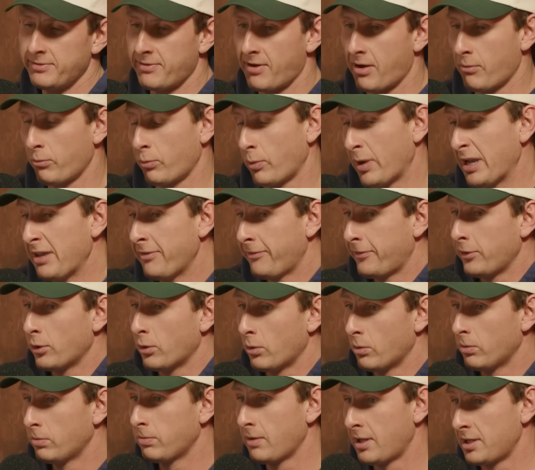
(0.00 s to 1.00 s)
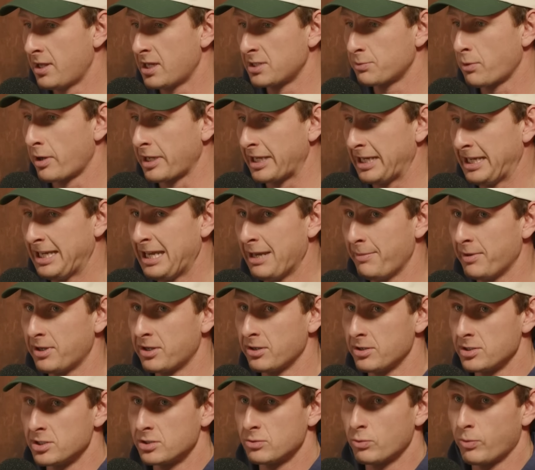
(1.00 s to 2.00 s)
uh, we feel, and that's why you're here
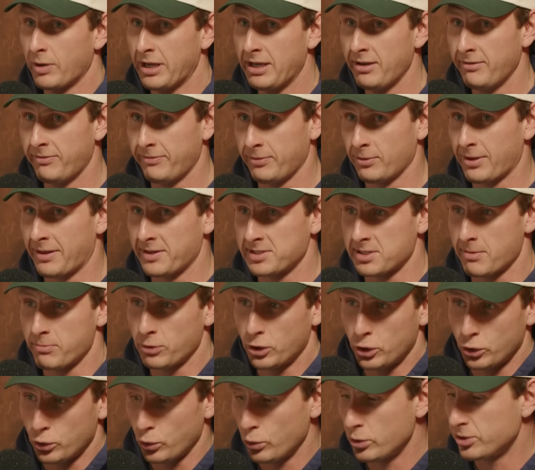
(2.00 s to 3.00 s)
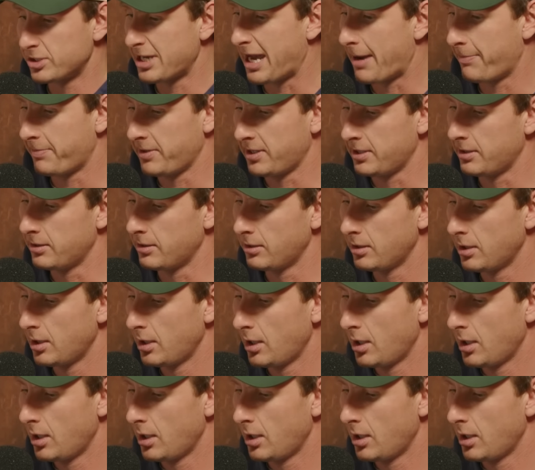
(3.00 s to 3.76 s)
because we feel like there's a huge gap in